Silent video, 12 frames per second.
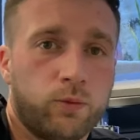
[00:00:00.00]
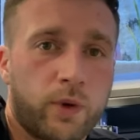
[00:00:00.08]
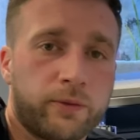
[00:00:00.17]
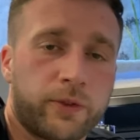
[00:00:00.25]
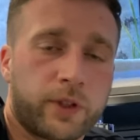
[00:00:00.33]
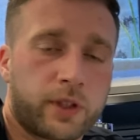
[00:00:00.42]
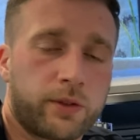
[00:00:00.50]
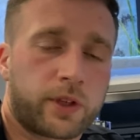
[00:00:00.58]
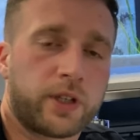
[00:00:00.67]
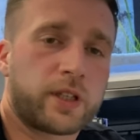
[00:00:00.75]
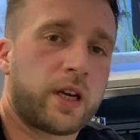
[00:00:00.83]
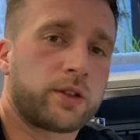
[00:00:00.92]
one thing I was
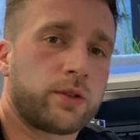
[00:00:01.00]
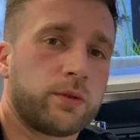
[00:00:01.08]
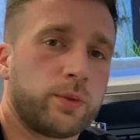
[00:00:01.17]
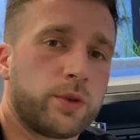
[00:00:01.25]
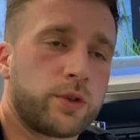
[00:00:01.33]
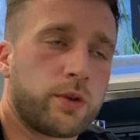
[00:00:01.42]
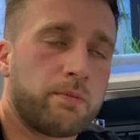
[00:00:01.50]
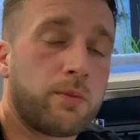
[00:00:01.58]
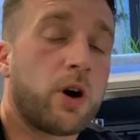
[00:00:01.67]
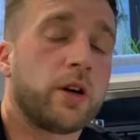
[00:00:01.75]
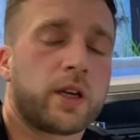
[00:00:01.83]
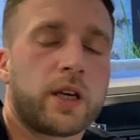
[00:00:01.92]
going to touch on was
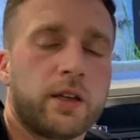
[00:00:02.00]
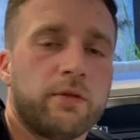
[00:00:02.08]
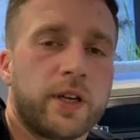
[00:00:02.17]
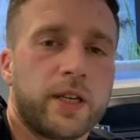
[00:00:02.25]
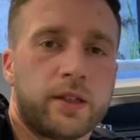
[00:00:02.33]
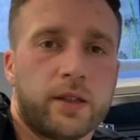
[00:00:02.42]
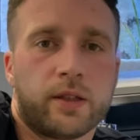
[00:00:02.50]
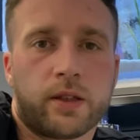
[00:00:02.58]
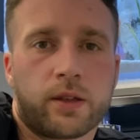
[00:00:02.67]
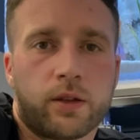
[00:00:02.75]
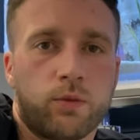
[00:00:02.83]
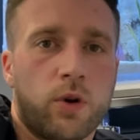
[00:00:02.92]
my key reasons
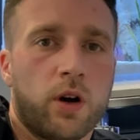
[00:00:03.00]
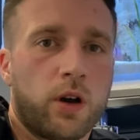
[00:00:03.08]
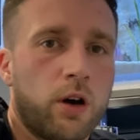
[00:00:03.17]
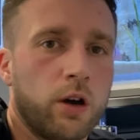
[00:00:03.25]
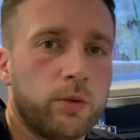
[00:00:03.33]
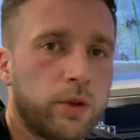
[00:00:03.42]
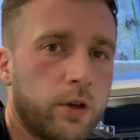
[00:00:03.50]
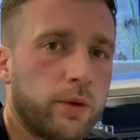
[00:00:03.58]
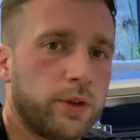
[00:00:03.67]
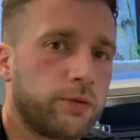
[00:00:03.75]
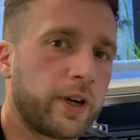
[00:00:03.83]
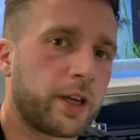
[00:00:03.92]
as to why I would
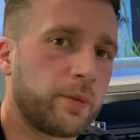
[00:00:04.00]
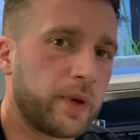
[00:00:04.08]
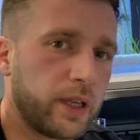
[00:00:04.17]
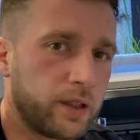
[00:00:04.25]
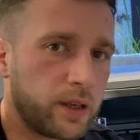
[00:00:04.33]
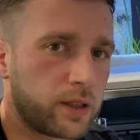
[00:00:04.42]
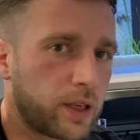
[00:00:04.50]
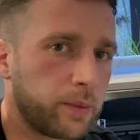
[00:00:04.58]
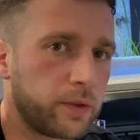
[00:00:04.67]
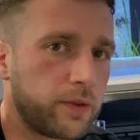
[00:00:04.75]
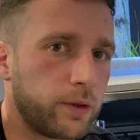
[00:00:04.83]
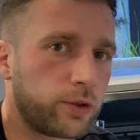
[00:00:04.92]
always recommend a
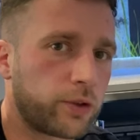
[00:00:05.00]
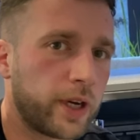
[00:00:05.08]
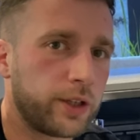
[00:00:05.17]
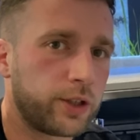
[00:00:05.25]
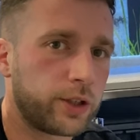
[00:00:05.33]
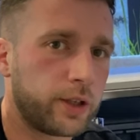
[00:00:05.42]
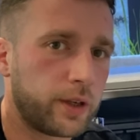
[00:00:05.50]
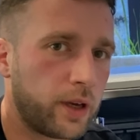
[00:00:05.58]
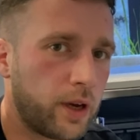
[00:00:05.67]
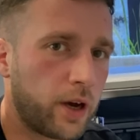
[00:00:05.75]
sump filtration